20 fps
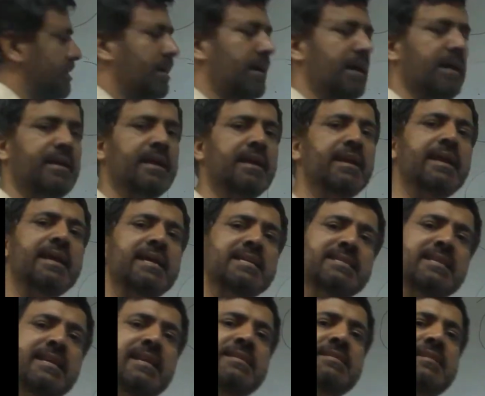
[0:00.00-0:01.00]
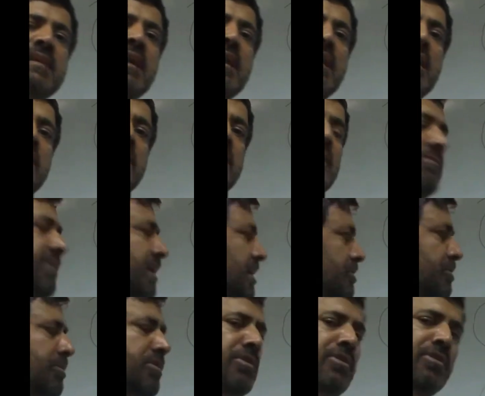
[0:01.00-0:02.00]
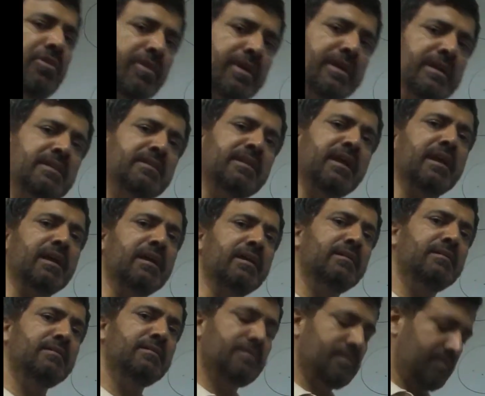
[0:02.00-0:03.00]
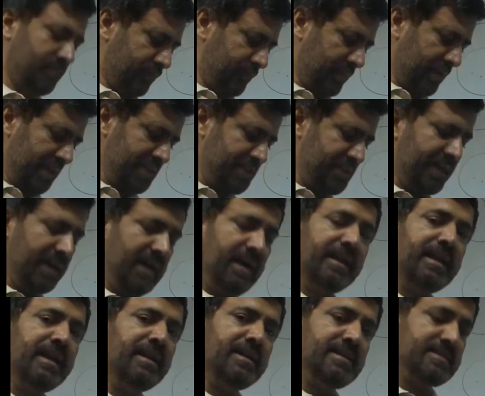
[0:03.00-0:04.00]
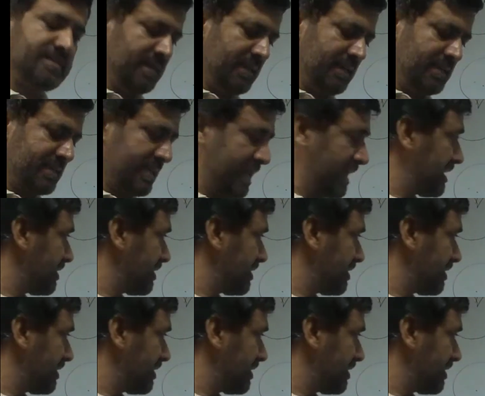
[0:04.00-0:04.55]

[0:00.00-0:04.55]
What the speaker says: I can easily say, even if I don't know anything, a child can easily say